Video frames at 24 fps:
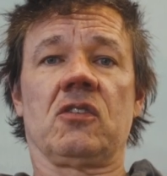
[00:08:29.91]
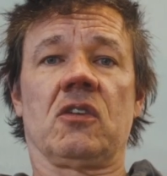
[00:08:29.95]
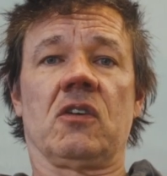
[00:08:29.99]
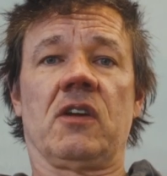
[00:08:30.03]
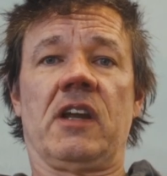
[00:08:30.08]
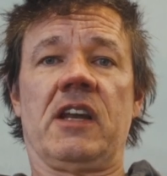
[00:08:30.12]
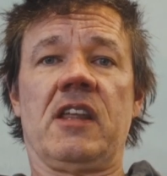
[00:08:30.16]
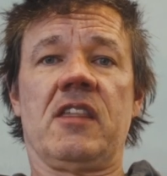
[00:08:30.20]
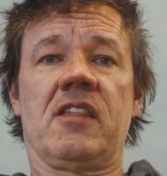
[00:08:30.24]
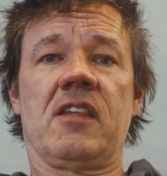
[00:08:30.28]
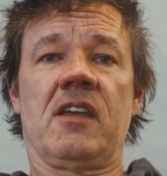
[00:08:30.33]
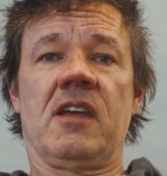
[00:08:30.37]
or
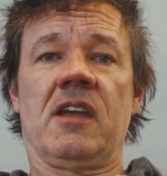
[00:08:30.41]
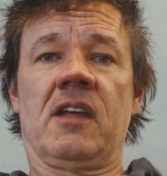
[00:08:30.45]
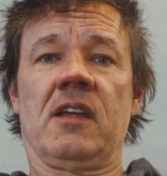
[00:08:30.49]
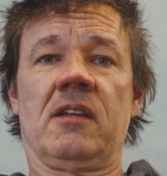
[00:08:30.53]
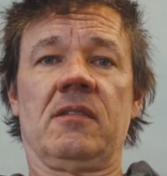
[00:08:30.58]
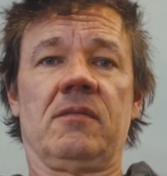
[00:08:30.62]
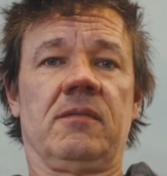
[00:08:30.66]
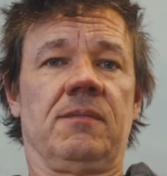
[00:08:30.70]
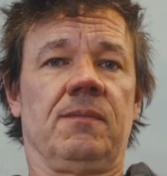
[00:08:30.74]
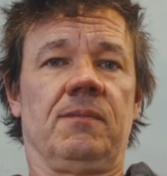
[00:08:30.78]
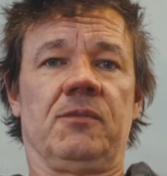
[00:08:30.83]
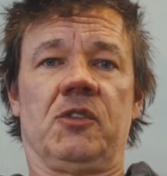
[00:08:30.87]

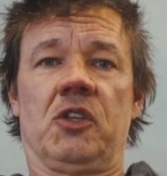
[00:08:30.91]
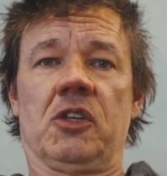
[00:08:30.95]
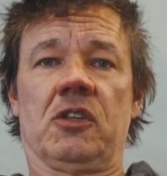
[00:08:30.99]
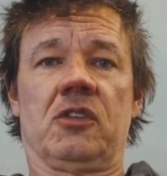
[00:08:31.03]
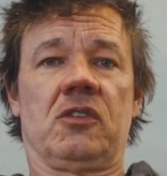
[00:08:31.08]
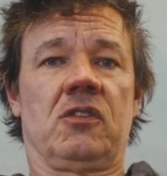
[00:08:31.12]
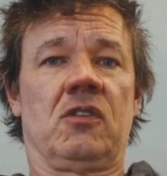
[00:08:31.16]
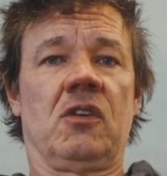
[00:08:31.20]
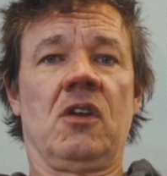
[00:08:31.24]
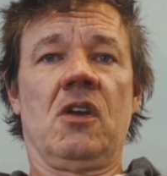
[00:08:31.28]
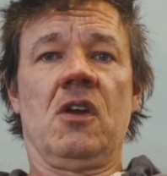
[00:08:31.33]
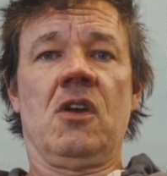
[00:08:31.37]
anything,
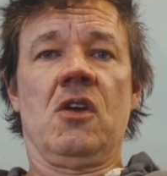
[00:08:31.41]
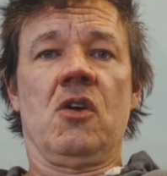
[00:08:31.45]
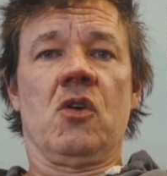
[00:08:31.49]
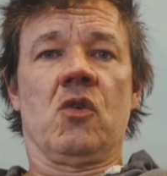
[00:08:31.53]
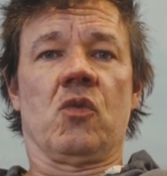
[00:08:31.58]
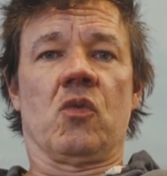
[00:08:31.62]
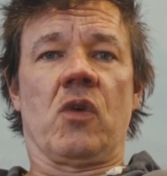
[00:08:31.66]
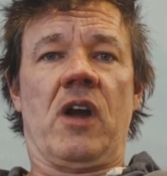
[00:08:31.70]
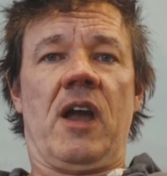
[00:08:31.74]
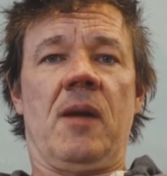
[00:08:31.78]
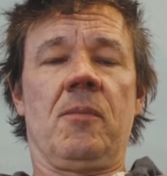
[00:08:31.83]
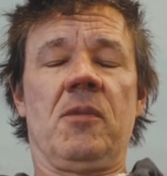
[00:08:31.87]
just
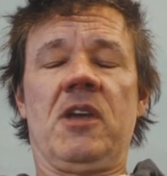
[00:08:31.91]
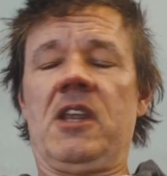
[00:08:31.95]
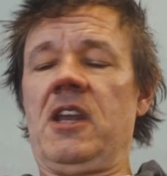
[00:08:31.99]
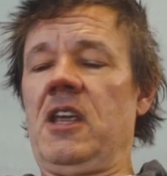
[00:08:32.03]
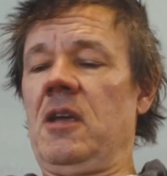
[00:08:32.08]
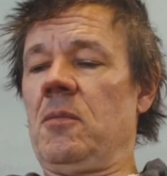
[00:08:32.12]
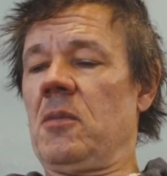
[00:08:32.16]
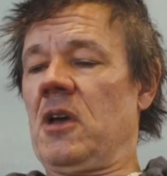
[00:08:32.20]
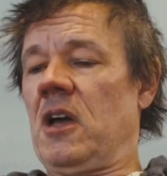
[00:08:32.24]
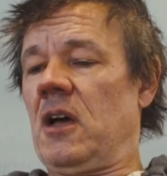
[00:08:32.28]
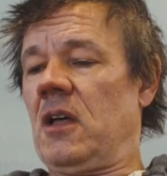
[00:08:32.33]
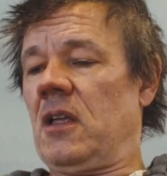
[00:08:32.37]
write me an
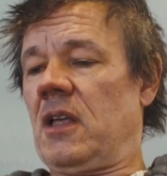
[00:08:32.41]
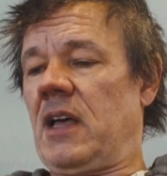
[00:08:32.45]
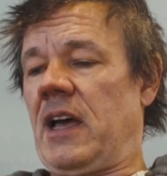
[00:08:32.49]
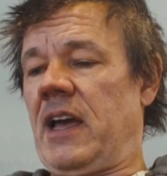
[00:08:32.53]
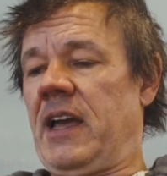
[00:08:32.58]
email.